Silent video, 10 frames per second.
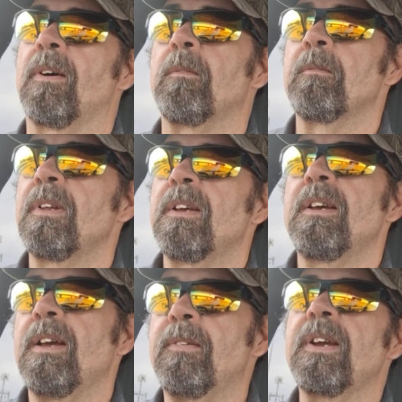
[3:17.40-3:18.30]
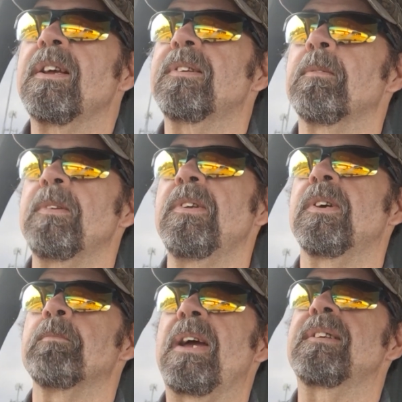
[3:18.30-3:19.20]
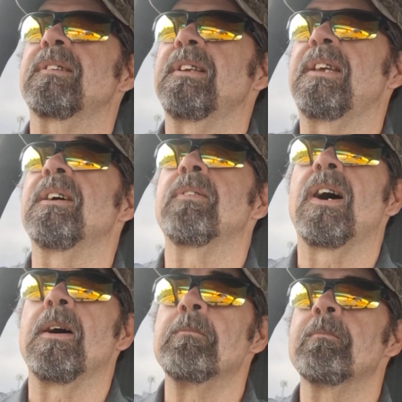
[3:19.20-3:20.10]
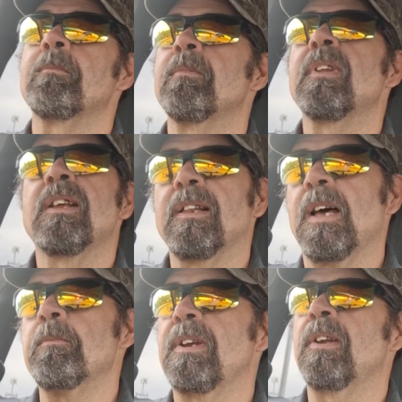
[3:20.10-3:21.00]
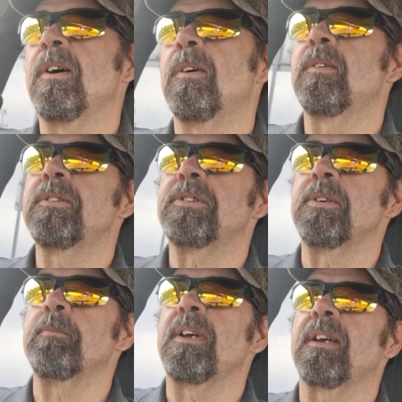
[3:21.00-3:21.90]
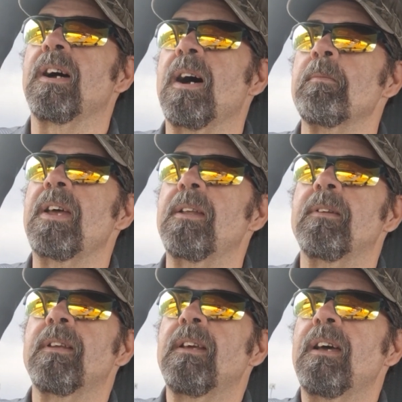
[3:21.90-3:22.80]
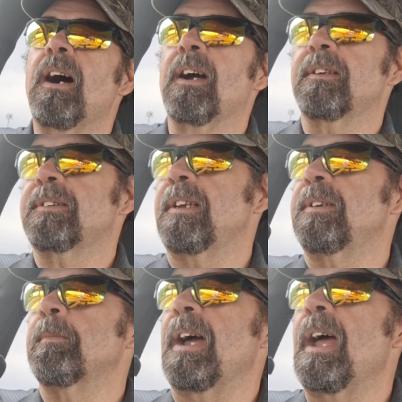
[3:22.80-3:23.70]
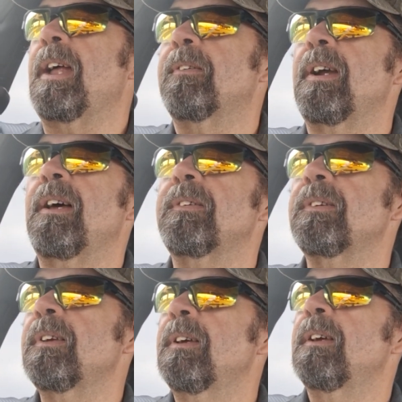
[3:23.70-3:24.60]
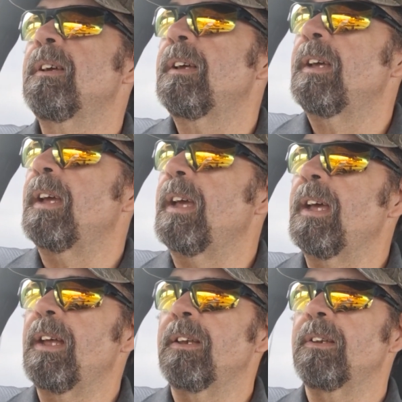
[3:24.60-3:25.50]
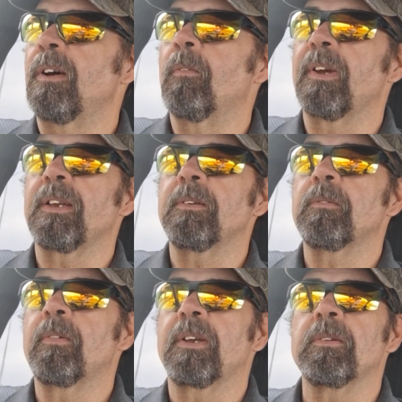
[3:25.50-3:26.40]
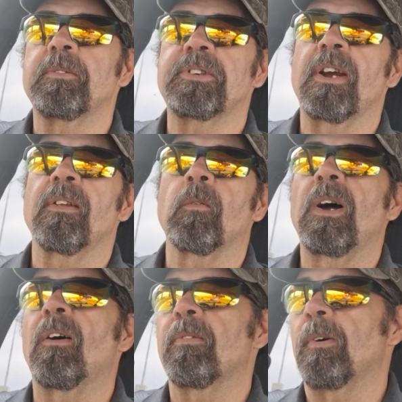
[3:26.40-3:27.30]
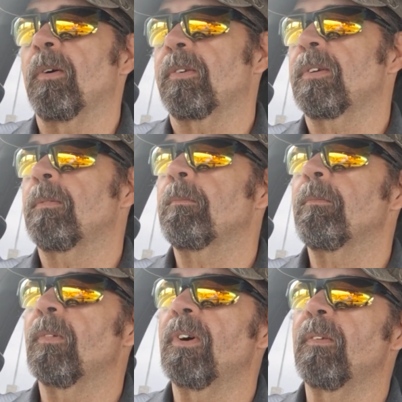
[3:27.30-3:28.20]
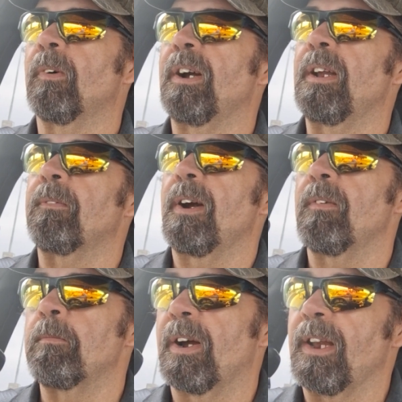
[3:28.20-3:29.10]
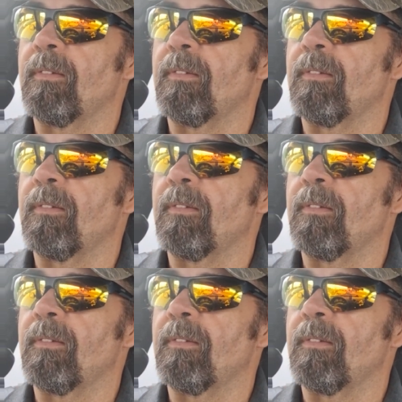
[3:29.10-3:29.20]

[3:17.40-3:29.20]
know, if you got something you can basically give up, let me know, shoot me a comment, I'll send you my address, and you know, we can share the wealth, folks. We're in it for everybody.